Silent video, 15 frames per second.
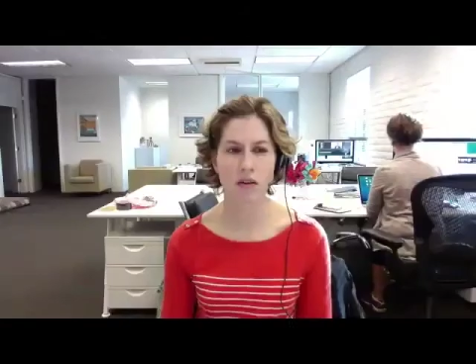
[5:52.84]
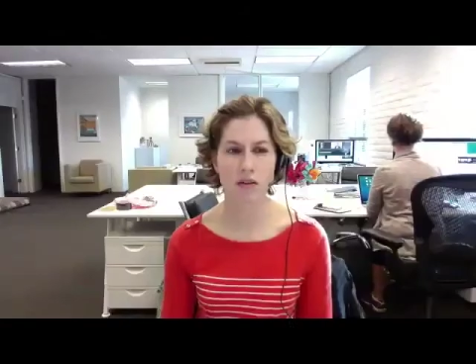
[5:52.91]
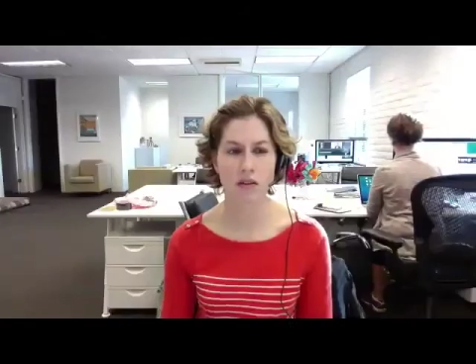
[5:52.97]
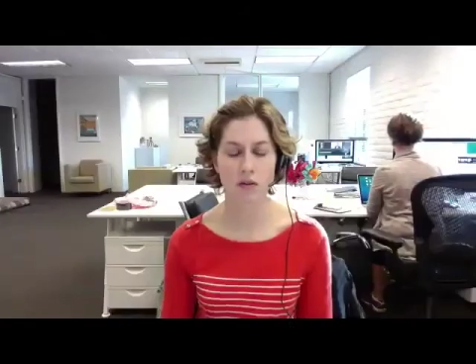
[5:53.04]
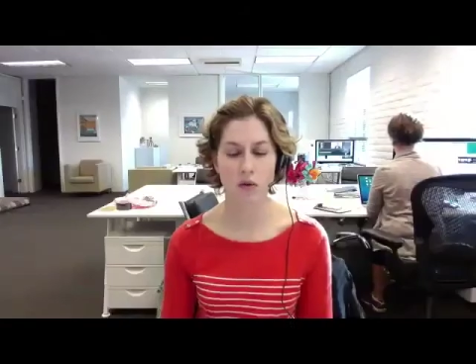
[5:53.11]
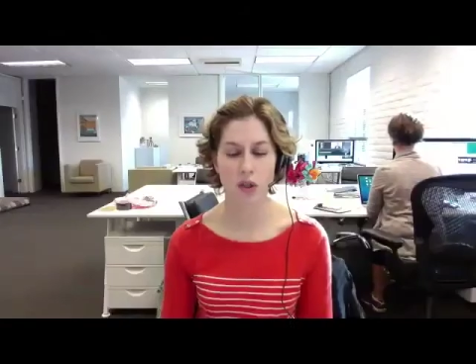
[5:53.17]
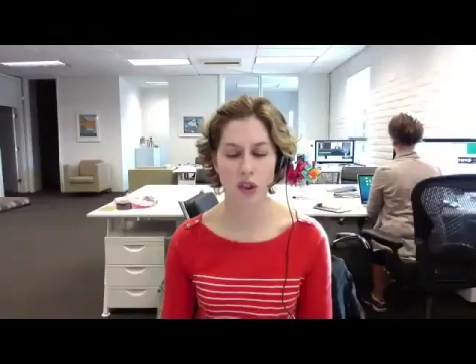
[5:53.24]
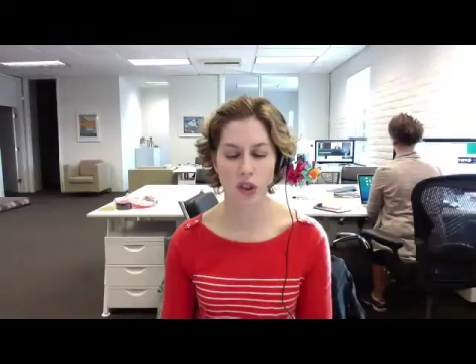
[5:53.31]
some
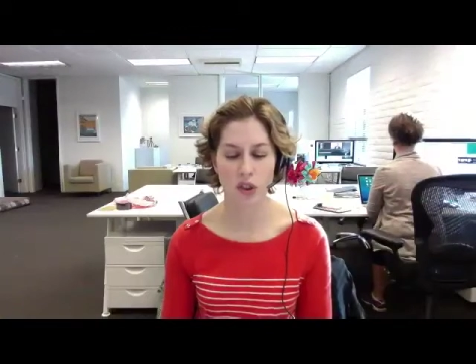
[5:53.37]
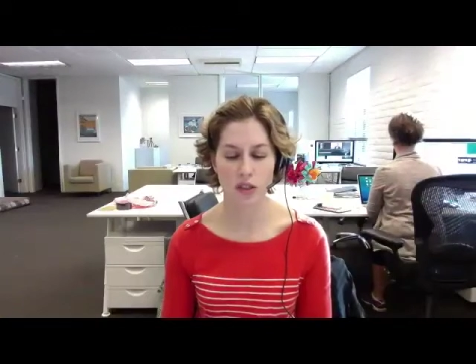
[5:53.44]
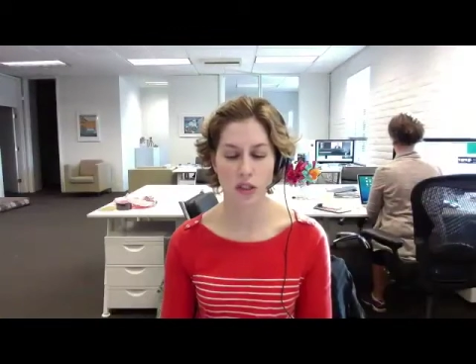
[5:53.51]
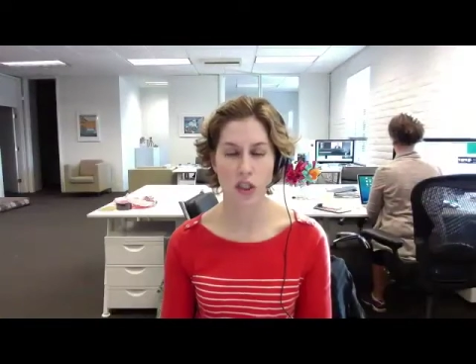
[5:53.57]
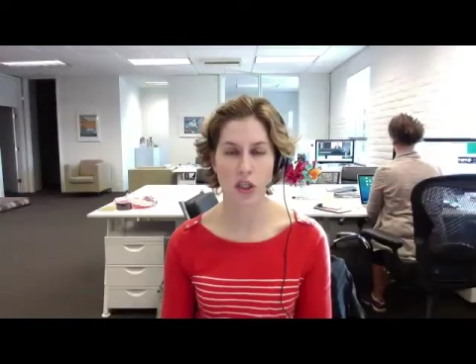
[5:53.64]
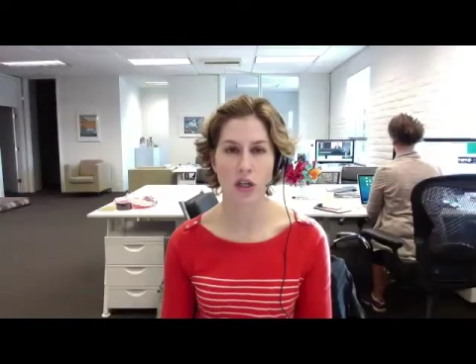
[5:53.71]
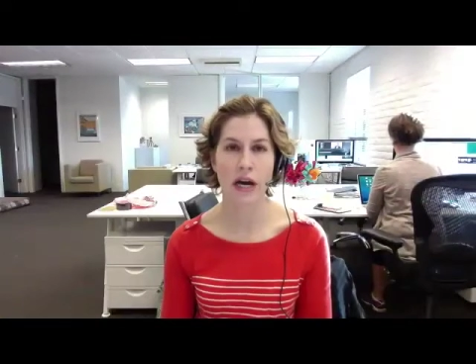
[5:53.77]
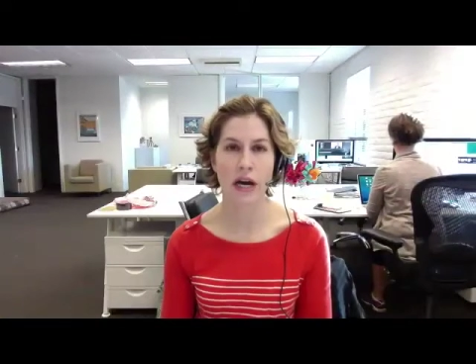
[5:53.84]
questions they
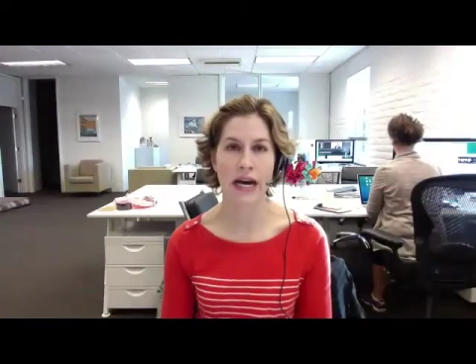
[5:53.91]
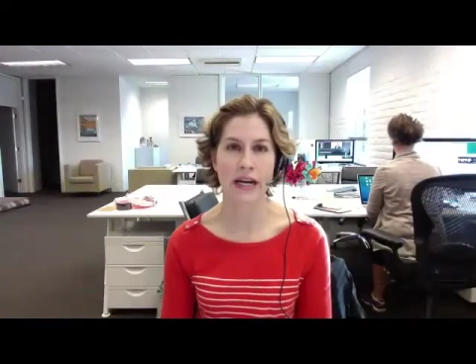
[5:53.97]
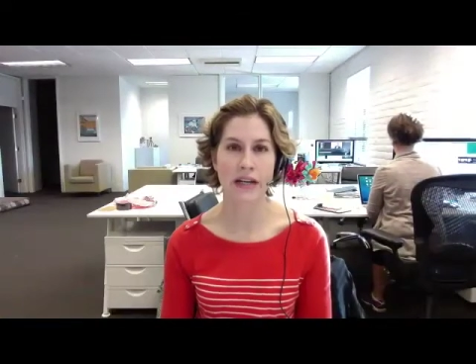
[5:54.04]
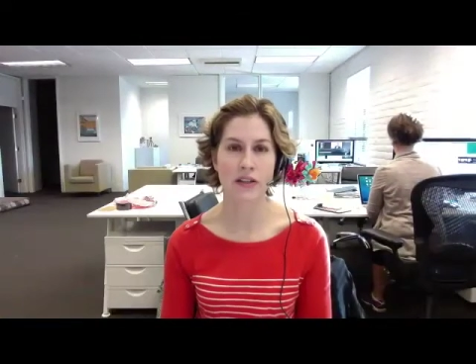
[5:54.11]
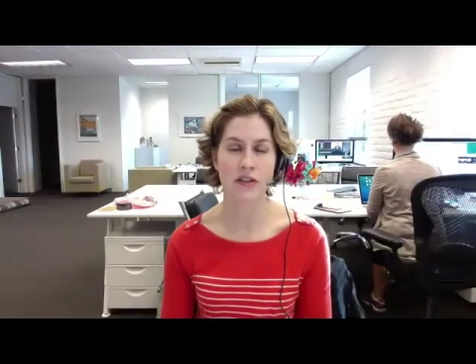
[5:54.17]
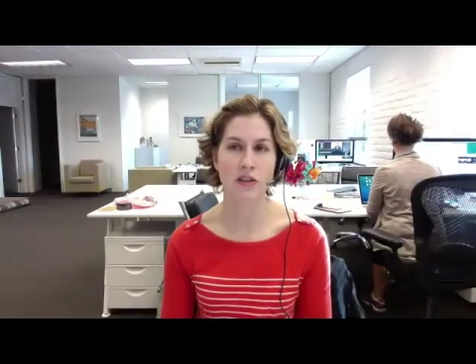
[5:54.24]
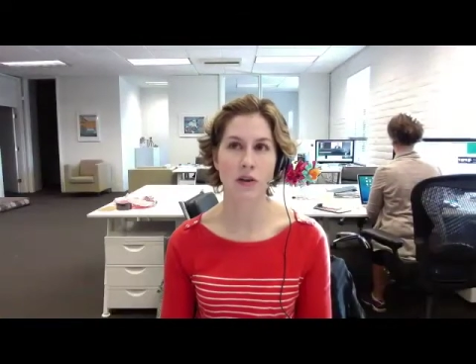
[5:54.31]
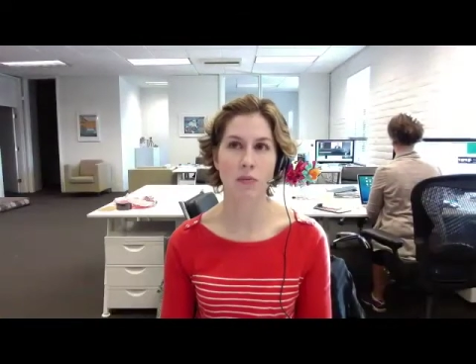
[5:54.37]
should
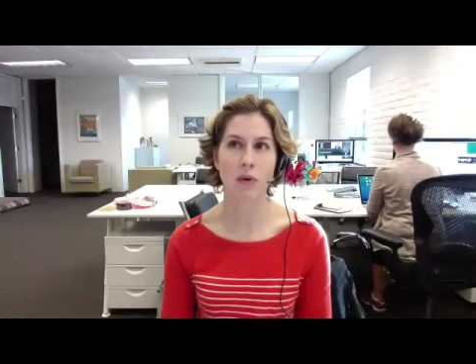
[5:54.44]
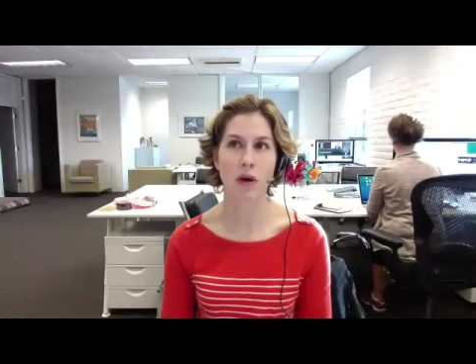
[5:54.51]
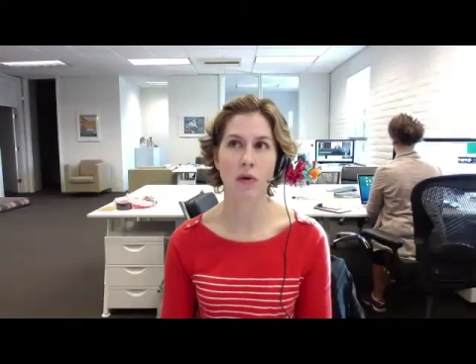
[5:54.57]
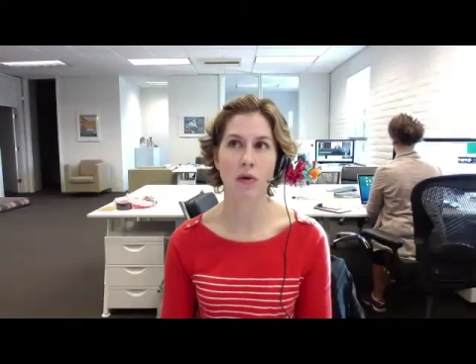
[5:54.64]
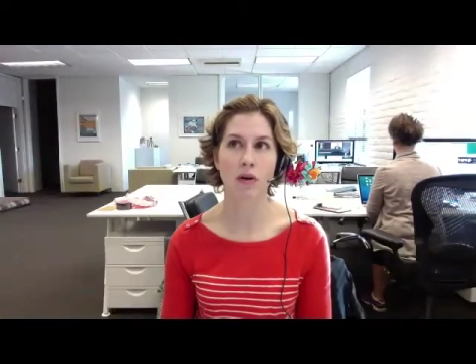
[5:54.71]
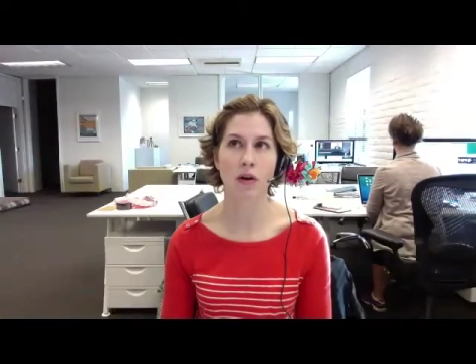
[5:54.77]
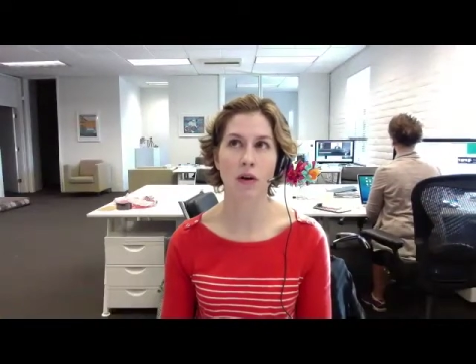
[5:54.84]
ask about